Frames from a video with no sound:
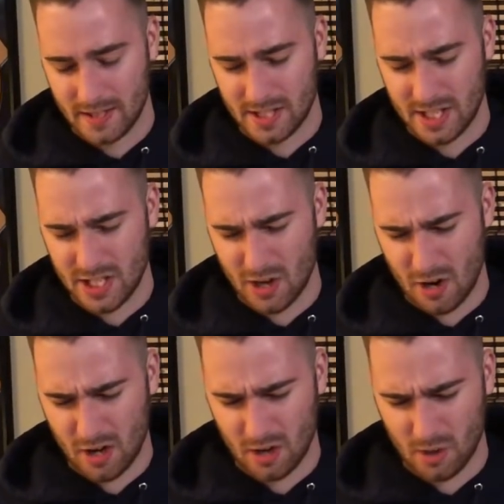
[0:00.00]

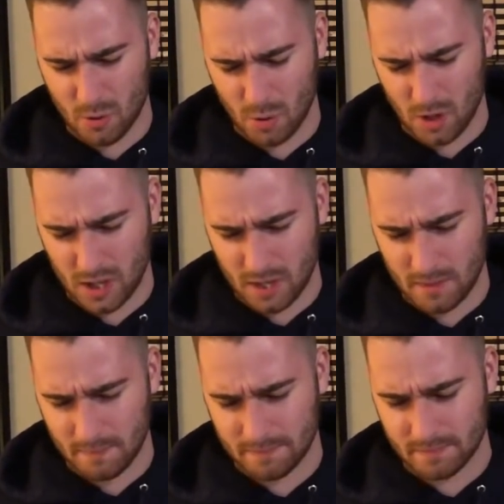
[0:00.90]
DDR or
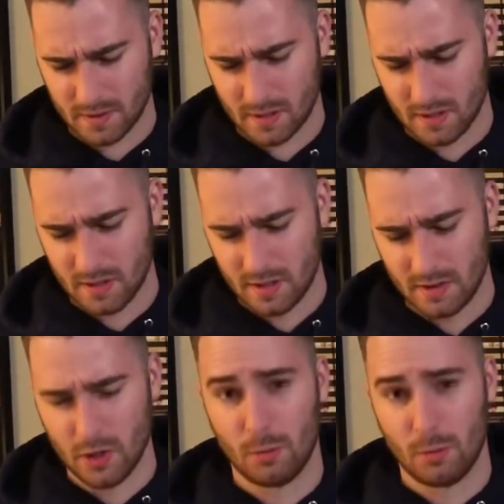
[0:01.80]
the